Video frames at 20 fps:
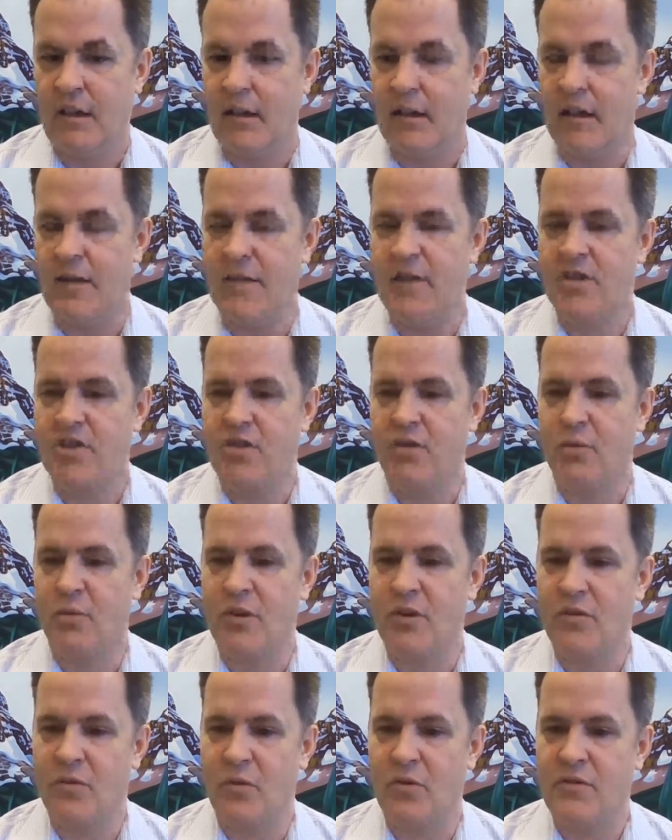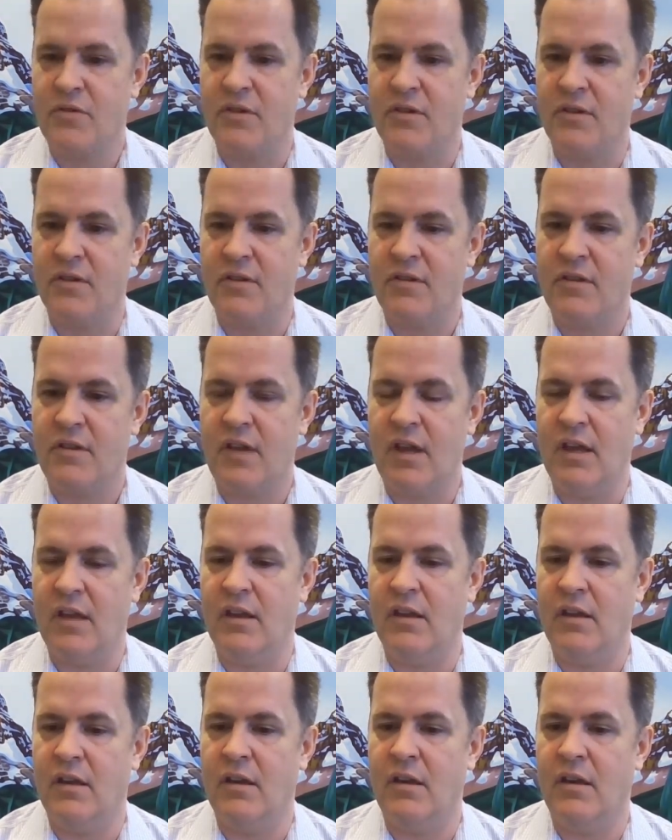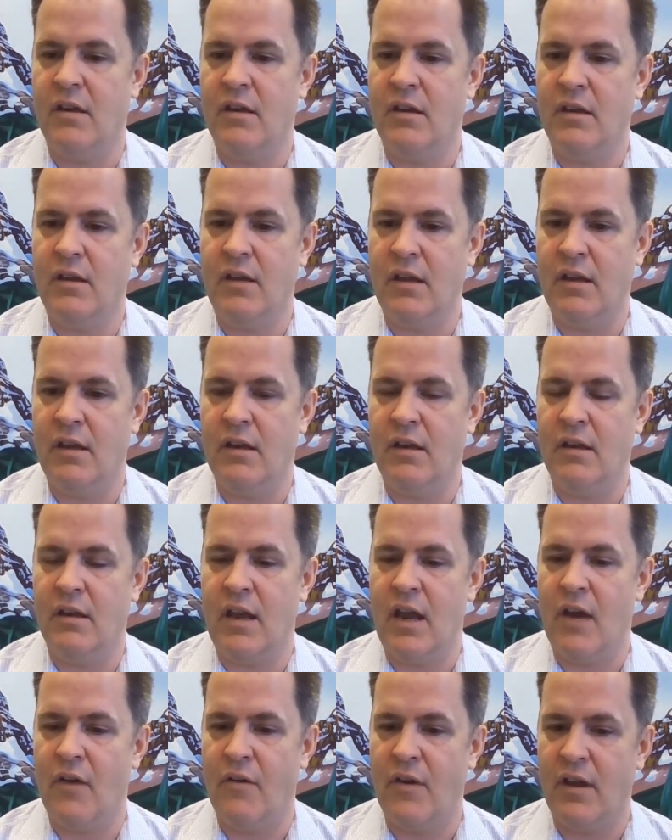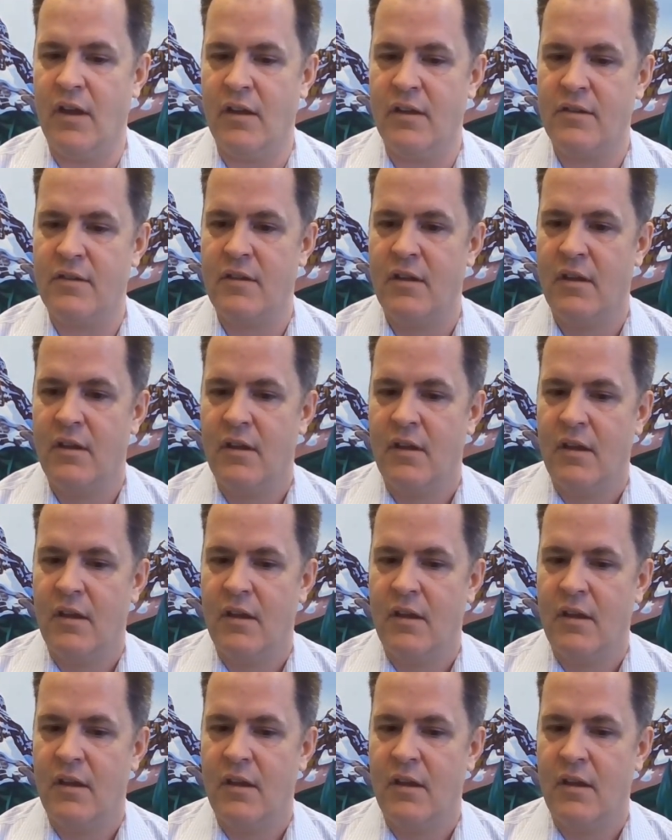additional resources in areas,